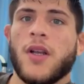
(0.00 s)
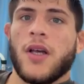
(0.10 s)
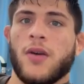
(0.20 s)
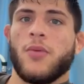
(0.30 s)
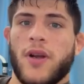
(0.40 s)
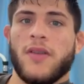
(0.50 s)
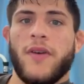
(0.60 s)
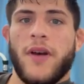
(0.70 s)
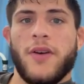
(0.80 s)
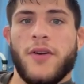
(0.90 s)
like a ranked
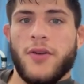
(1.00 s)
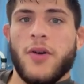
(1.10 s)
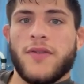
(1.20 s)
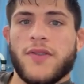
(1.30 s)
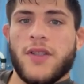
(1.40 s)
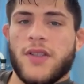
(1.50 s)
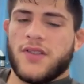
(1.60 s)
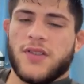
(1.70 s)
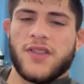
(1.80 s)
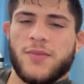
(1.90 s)
fighter in the UFC
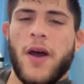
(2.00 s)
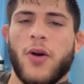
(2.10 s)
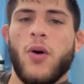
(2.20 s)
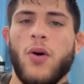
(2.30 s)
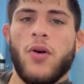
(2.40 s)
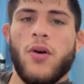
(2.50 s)
is my goal.